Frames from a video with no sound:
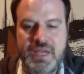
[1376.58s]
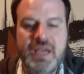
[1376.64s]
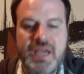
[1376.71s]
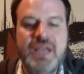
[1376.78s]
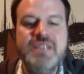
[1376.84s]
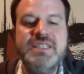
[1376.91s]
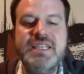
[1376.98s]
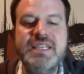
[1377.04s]

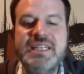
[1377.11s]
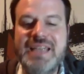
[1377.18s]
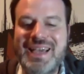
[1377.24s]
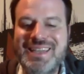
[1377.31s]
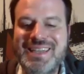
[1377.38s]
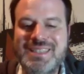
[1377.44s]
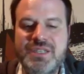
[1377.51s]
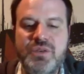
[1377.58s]

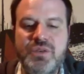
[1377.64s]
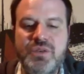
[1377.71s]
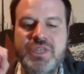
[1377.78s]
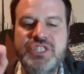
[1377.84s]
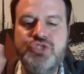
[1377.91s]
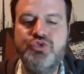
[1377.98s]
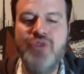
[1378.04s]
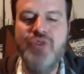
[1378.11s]
Tonight, we
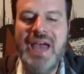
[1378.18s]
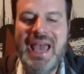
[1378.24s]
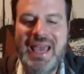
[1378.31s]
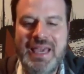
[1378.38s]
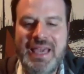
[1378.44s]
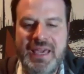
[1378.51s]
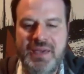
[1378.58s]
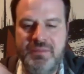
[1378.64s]
drag
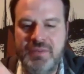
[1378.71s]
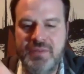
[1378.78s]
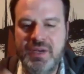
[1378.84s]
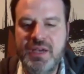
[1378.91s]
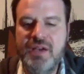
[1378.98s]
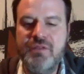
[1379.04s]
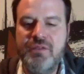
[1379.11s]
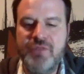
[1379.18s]
him
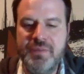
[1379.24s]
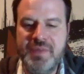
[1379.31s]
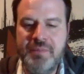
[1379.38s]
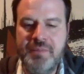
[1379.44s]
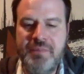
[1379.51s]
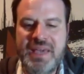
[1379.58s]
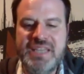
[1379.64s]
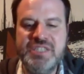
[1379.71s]
from the
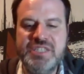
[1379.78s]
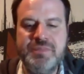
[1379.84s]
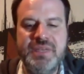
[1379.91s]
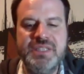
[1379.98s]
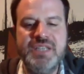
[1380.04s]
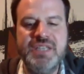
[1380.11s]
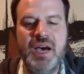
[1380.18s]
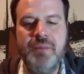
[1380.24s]
basement
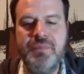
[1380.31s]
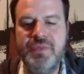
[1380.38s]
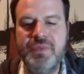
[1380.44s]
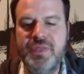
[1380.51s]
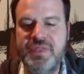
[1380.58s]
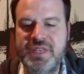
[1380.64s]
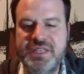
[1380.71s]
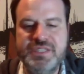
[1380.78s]
up
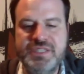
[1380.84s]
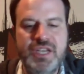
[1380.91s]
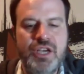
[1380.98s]
these